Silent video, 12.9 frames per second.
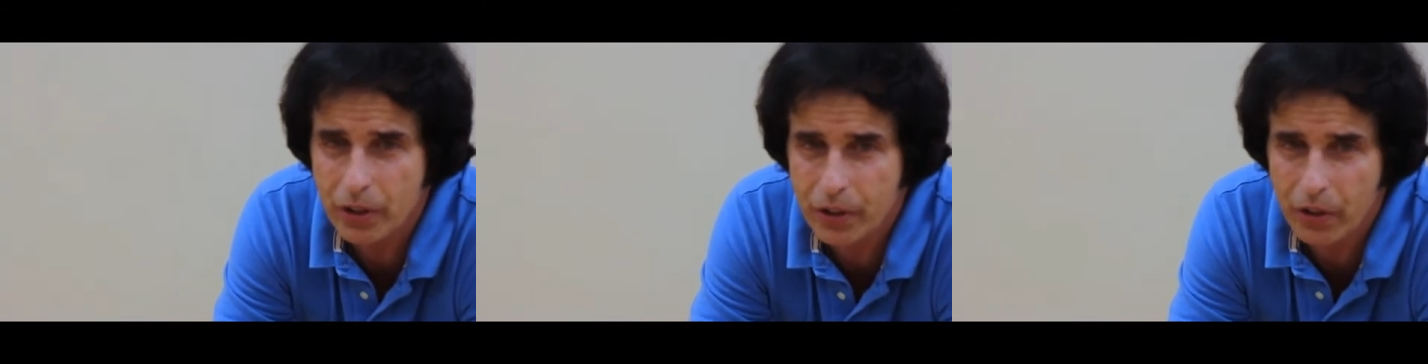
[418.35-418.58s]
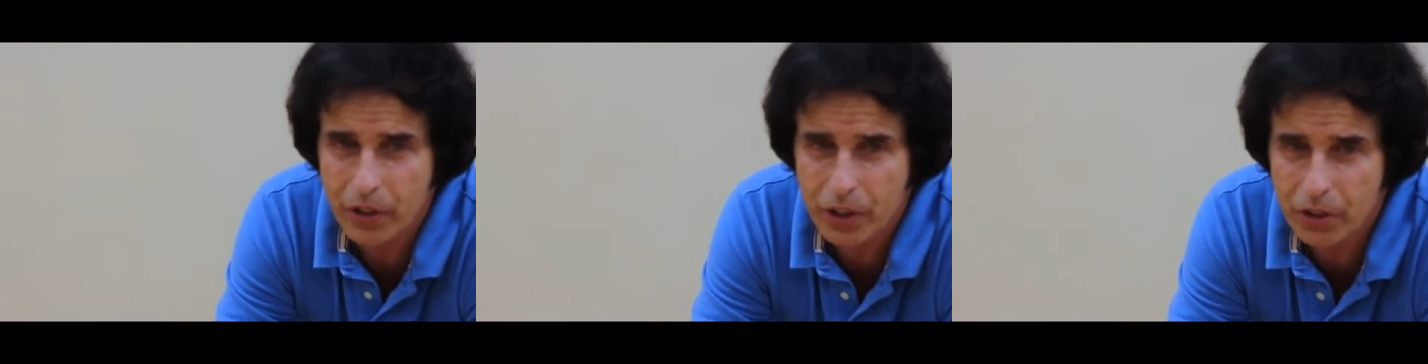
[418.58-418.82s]

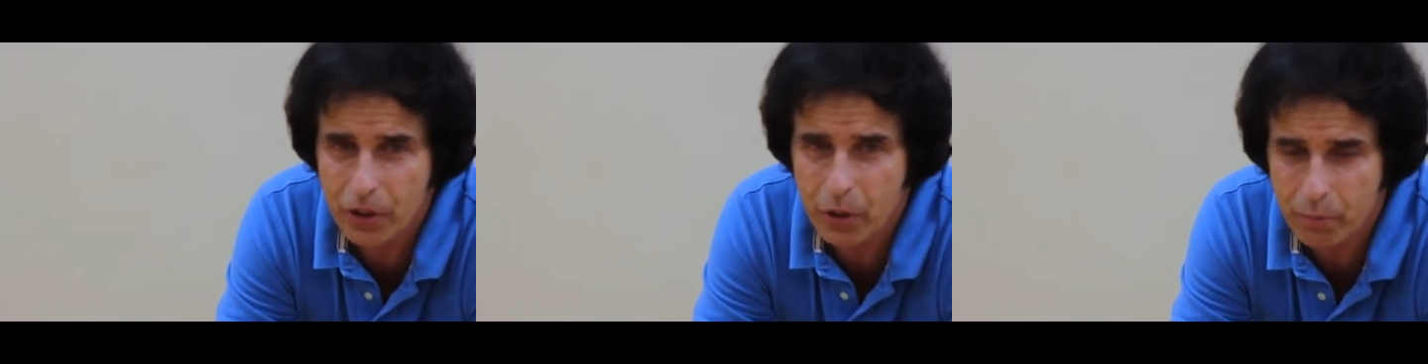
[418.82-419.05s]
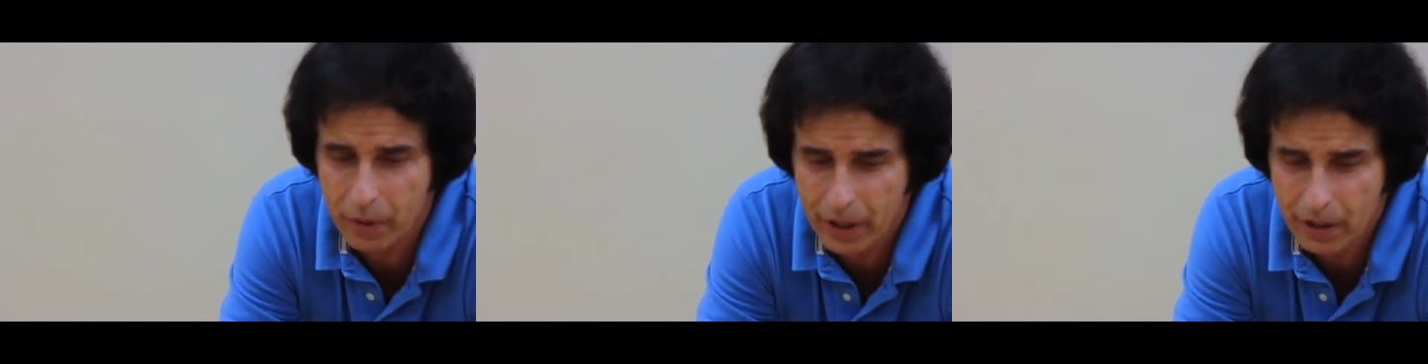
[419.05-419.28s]
until they
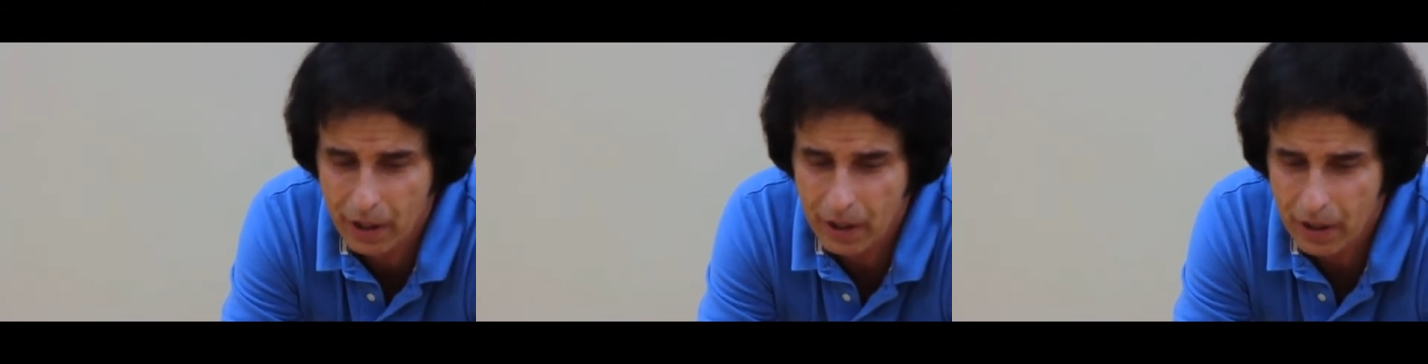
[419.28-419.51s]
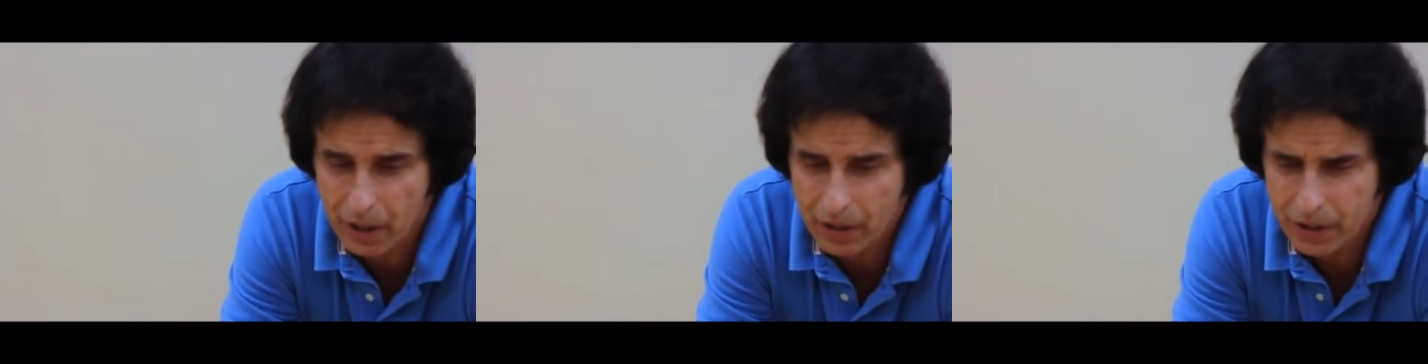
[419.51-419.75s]
showed me
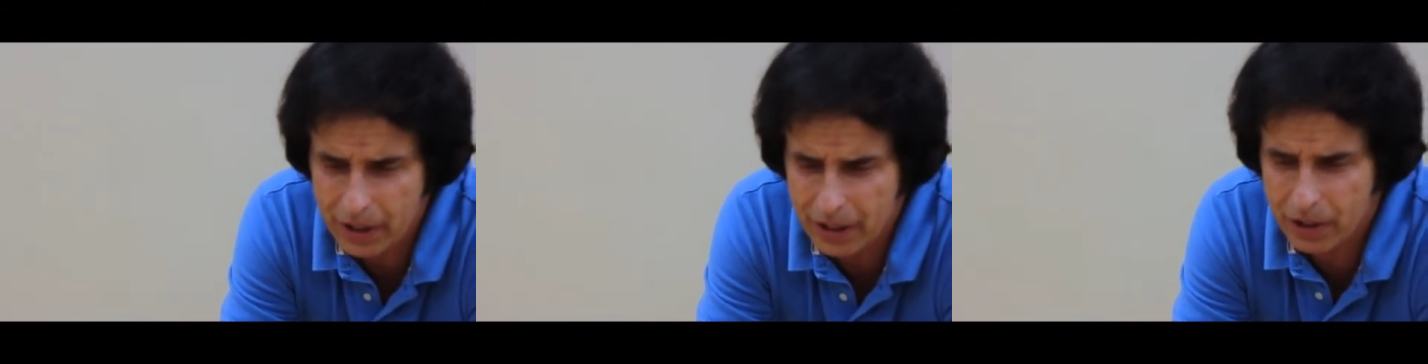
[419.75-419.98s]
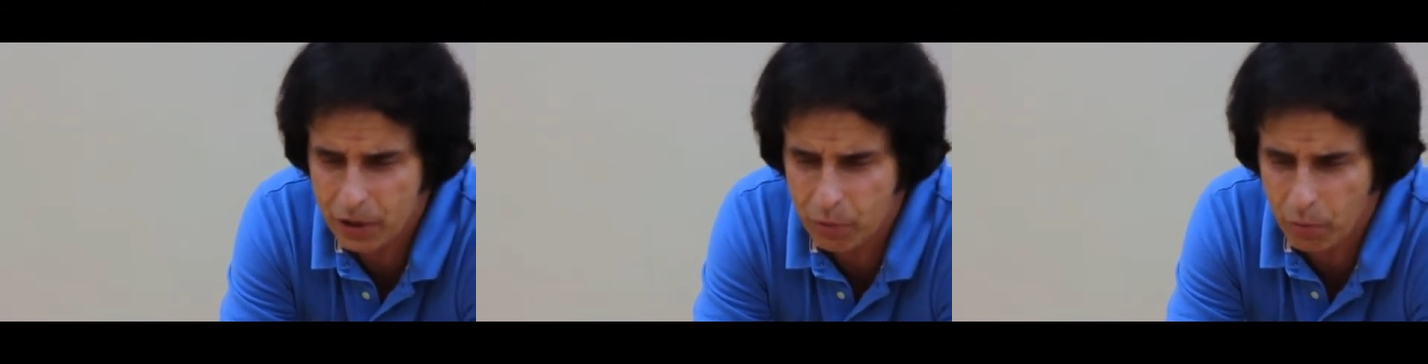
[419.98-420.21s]

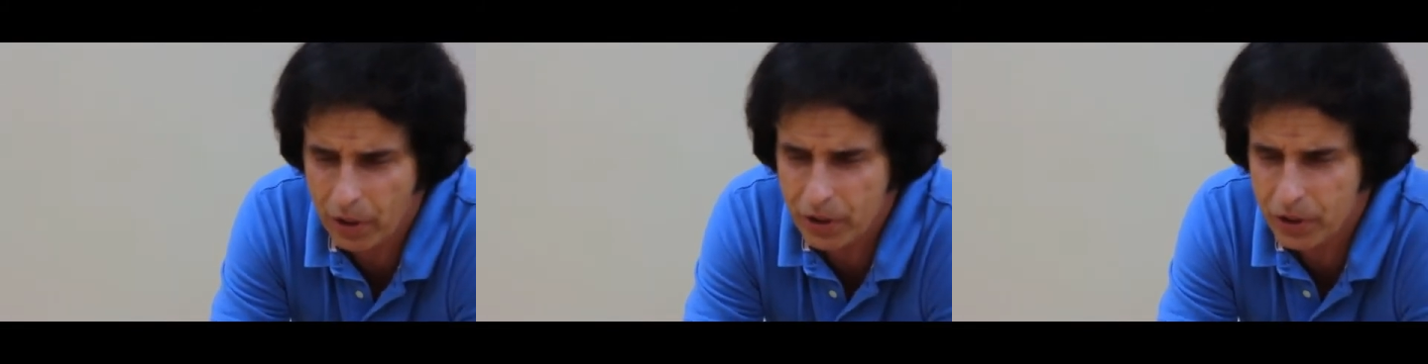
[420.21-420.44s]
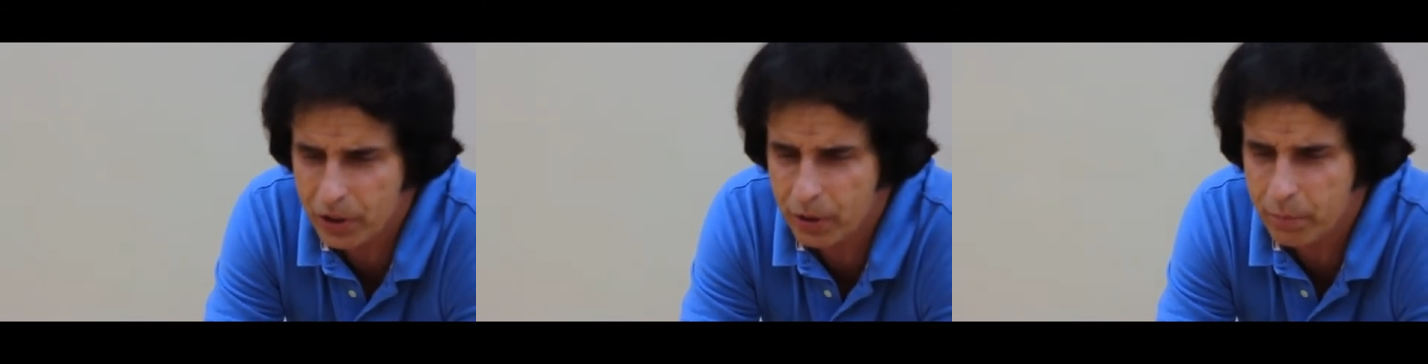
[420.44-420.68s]
Jesus
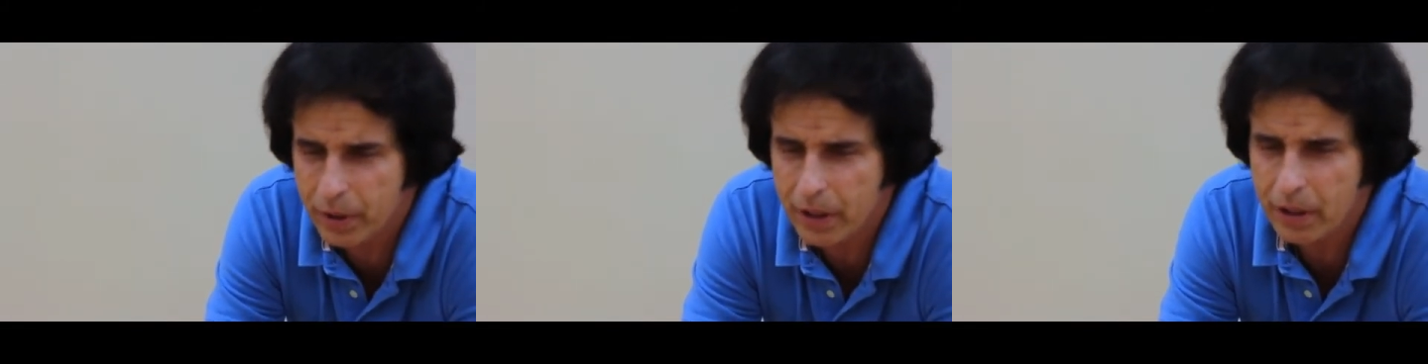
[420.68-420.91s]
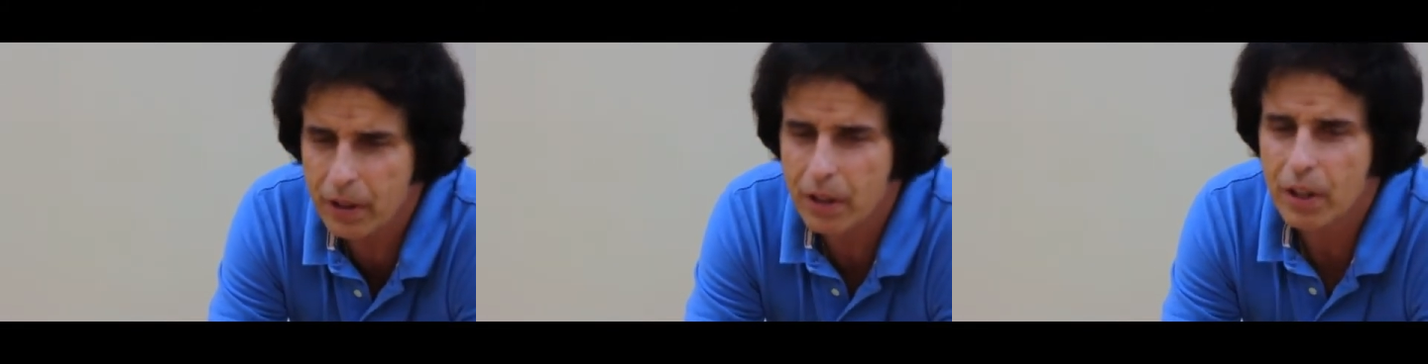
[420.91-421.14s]
wants you to be